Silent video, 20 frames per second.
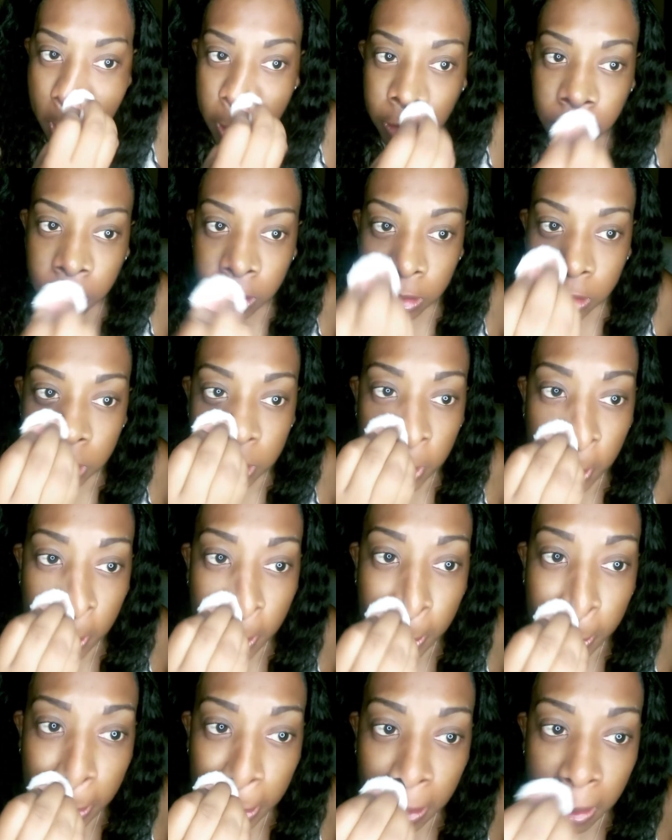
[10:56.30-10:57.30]
there's
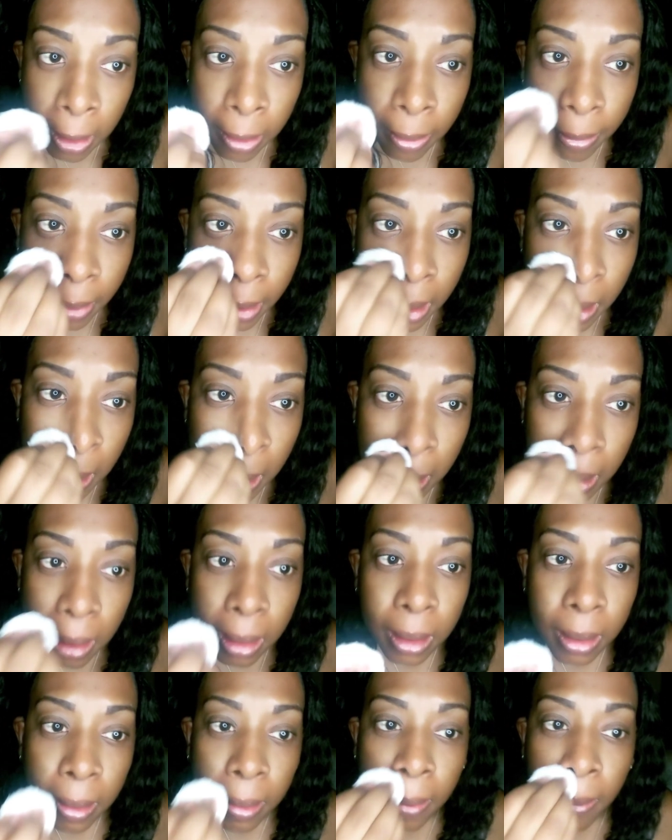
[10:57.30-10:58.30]
nothing on my
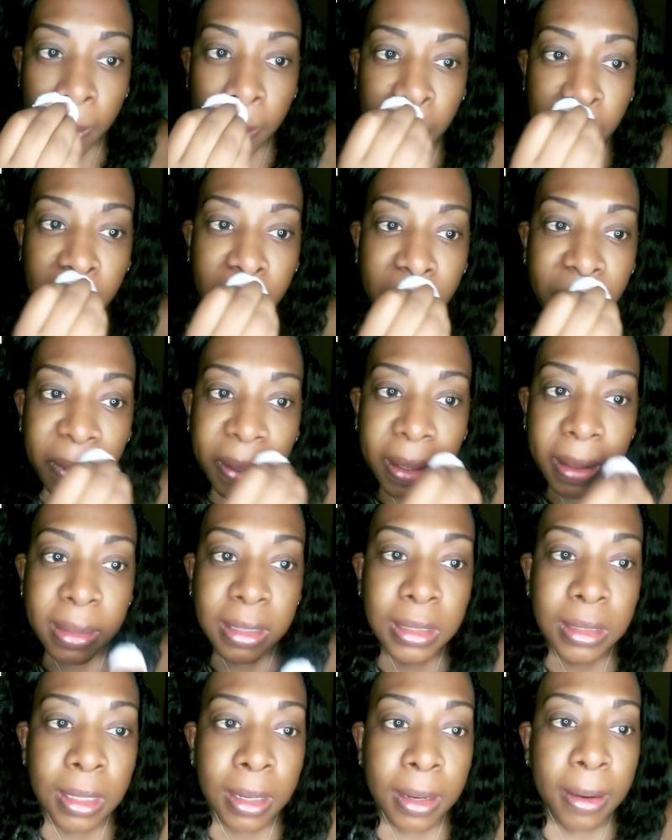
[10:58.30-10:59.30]
face
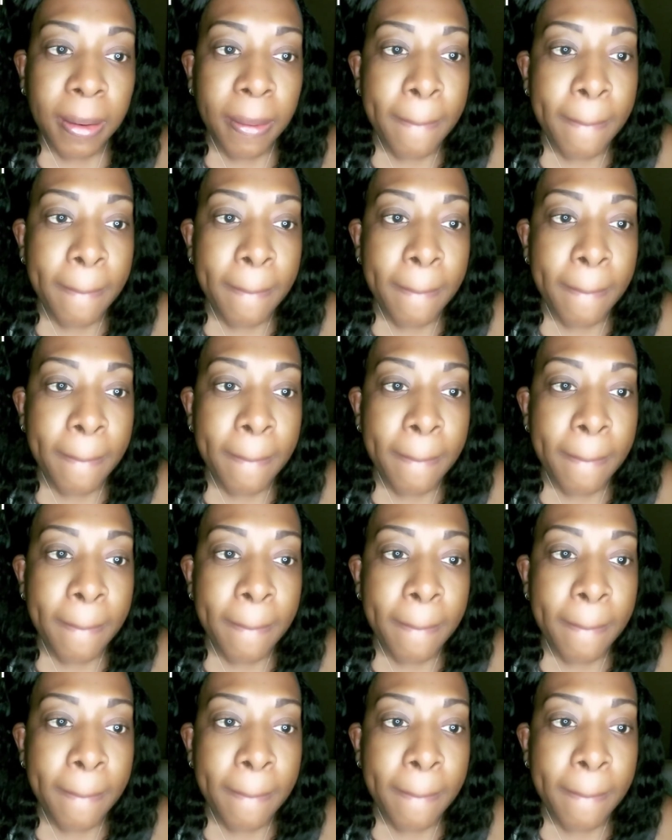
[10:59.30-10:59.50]
there.